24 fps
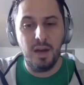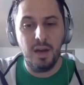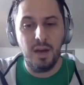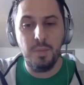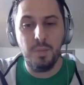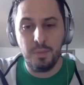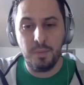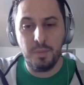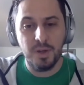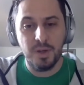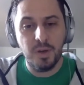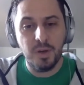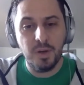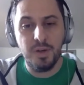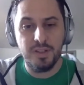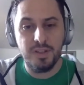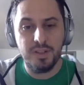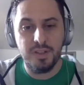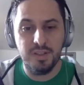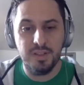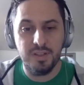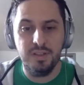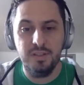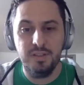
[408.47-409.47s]
I remember
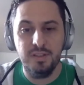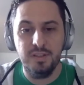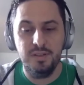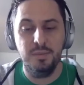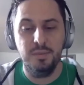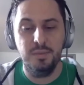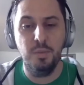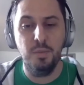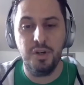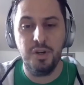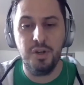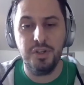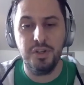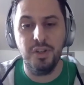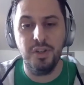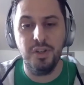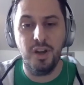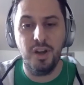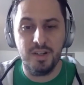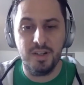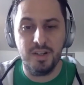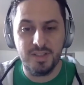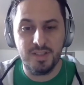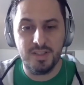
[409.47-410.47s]
going to
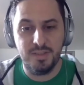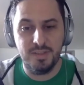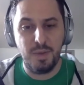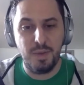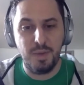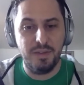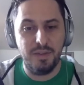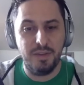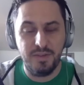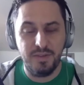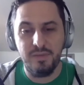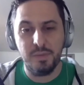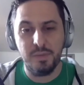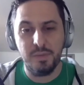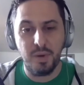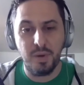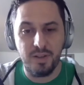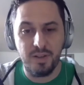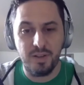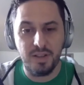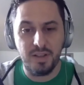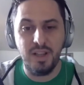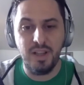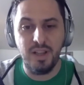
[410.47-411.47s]
martial arts, and my favorite
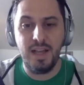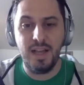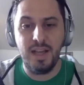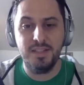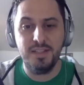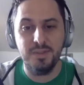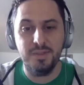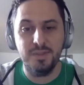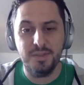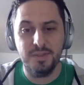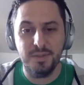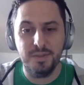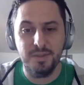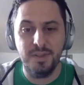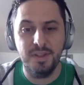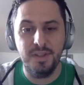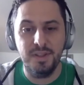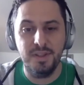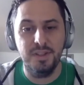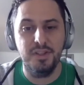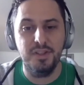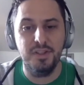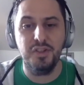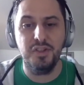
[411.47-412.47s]
part of the class was when
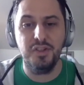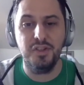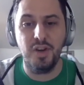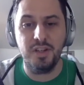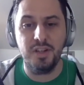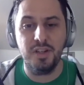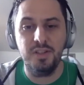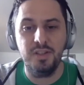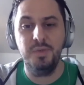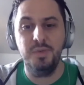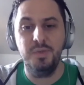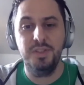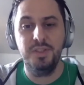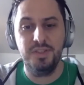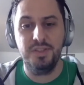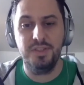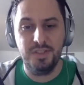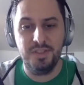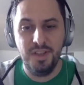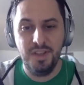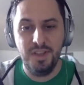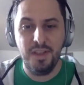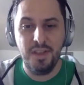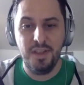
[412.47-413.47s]
the instructor would
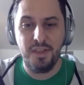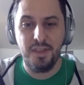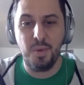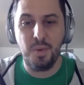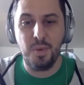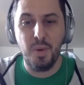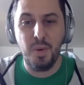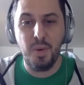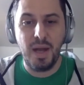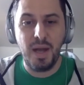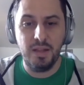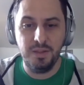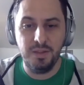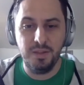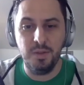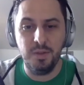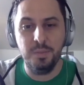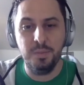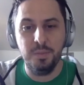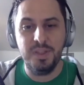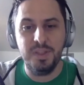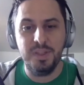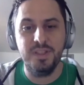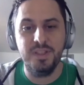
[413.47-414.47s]
just throw out
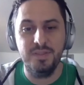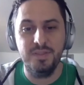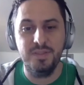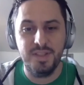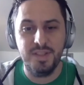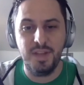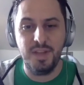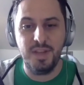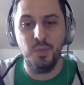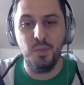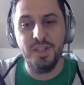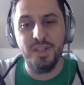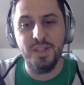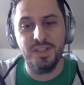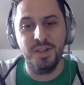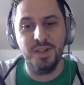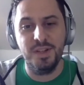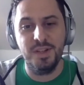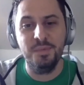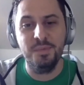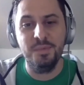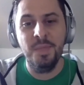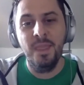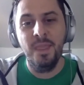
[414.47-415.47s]
little bits of Zen
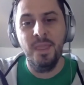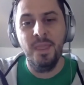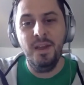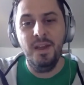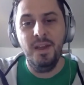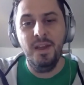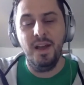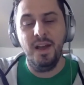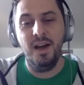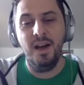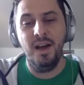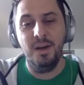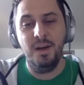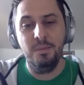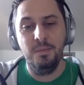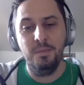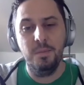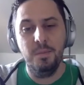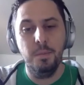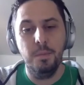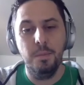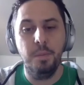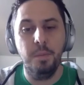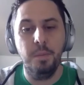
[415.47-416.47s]
wisdom.
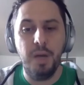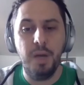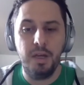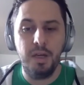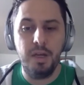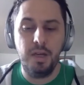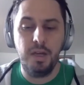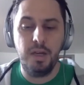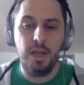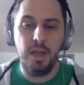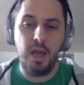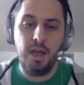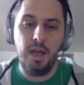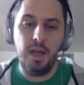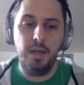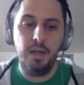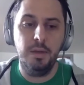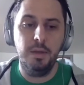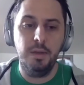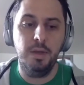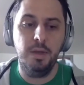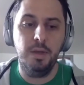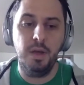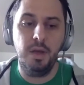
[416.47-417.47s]
But
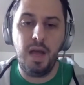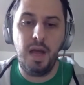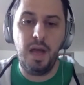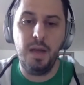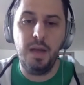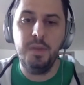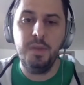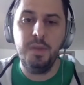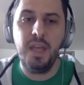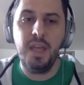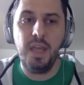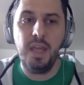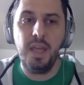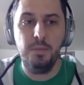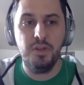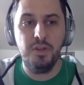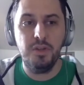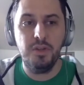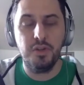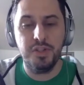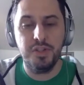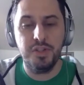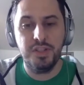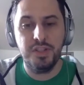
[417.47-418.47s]
I became
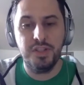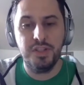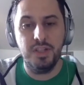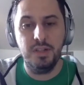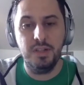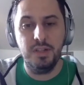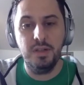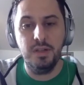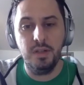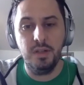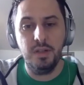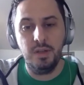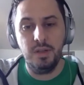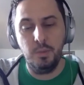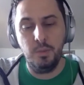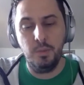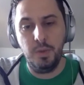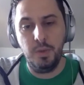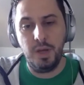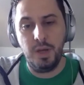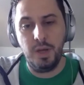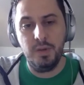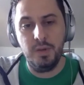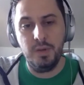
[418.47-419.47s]
interested
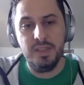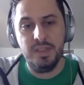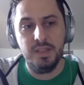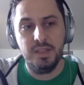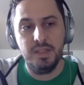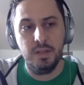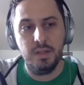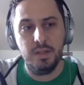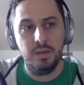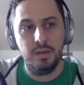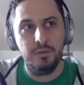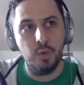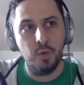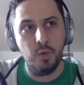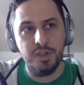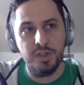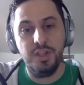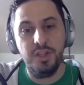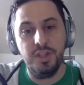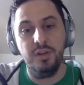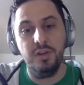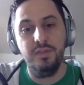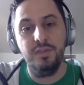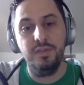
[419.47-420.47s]
when I was
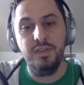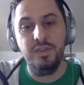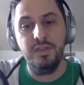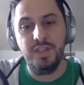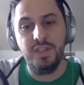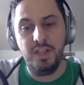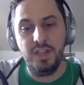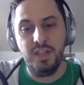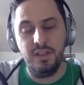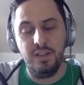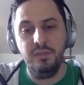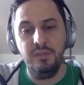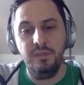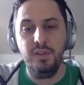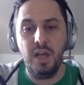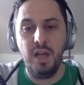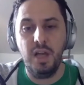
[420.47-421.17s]
14 or 15 in the